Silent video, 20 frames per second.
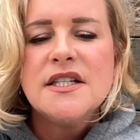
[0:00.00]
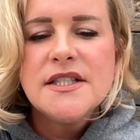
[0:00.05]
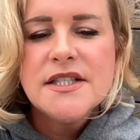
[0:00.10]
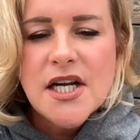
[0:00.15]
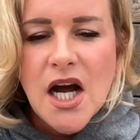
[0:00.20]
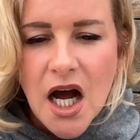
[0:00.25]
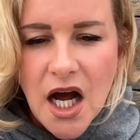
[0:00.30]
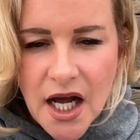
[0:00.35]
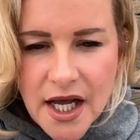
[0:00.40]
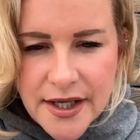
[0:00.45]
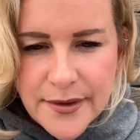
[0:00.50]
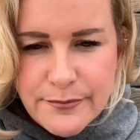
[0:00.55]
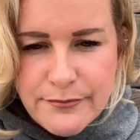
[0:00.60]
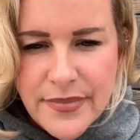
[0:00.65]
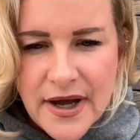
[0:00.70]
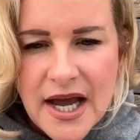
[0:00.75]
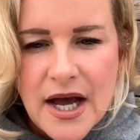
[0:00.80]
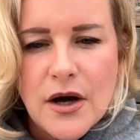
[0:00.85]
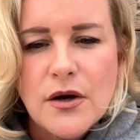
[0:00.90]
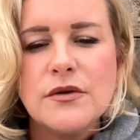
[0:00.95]
time
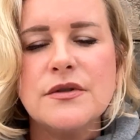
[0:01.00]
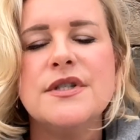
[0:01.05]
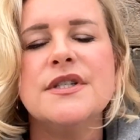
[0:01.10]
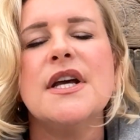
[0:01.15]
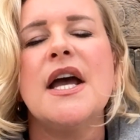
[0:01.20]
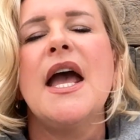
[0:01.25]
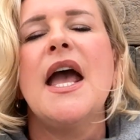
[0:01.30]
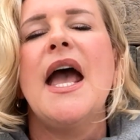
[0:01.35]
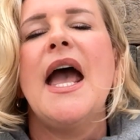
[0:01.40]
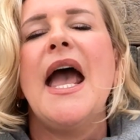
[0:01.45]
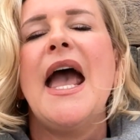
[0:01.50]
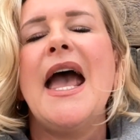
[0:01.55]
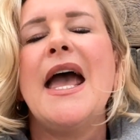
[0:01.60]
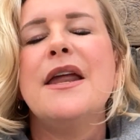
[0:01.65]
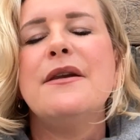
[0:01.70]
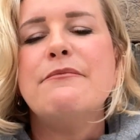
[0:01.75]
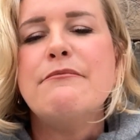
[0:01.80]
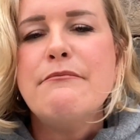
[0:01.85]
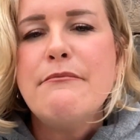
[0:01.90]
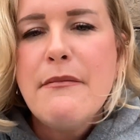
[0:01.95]
bound,
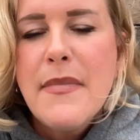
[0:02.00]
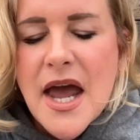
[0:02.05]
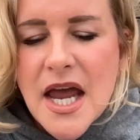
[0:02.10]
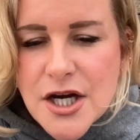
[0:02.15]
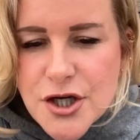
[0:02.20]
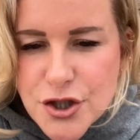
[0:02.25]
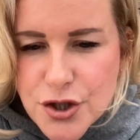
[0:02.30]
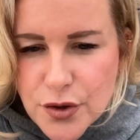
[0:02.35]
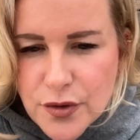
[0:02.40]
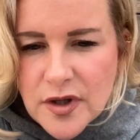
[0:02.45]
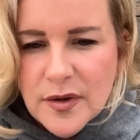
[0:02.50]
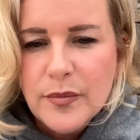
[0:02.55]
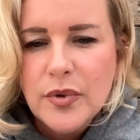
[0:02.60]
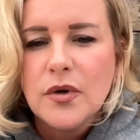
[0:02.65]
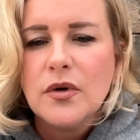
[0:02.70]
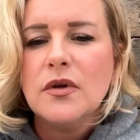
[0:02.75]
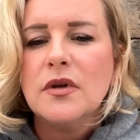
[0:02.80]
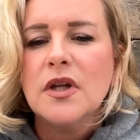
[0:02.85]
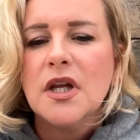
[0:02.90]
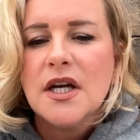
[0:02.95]
and
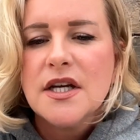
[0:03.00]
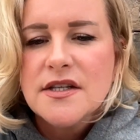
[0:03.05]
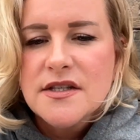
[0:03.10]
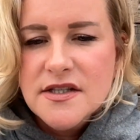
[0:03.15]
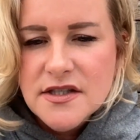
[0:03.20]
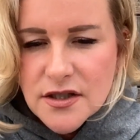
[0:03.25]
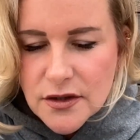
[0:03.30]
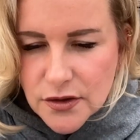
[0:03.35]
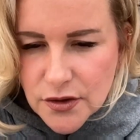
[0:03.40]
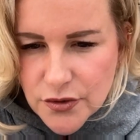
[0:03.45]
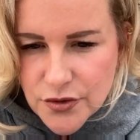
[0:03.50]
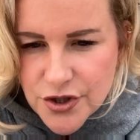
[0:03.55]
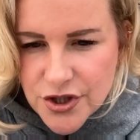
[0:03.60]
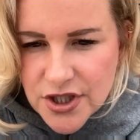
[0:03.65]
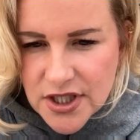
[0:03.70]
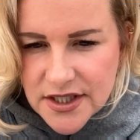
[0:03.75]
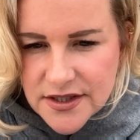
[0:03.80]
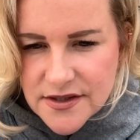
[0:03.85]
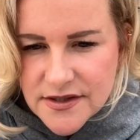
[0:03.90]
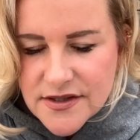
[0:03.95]
measurable
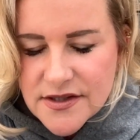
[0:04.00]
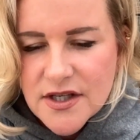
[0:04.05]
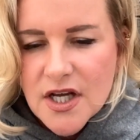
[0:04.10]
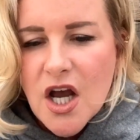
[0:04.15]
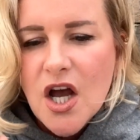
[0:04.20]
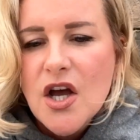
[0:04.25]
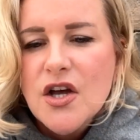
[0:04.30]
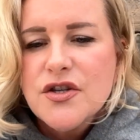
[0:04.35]
solutions.